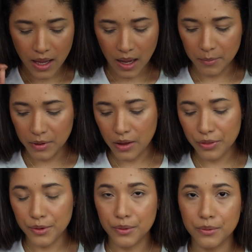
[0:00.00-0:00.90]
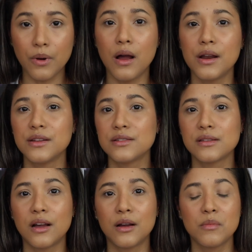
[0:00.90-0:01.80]
I'm gonna throw on
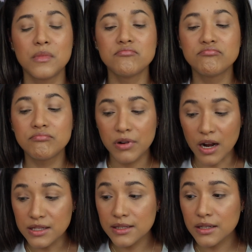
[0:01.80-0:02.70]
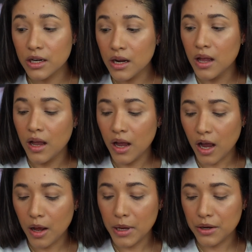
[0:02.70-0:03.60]
some bronzer
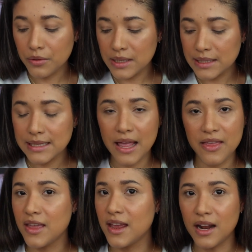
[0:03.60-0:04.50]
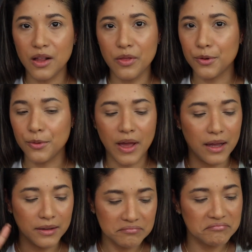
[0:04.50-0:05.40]
on my crease, and then I'll throw
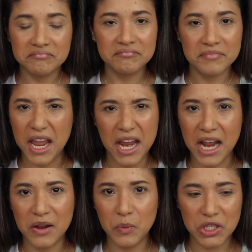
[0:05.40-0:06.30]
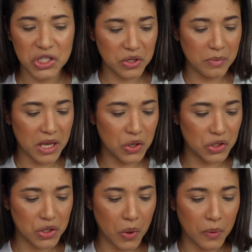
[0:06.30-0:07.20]
that and we should be
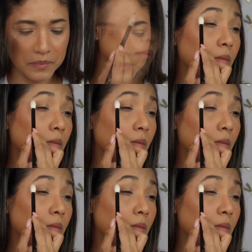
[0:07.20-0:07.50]
good to go.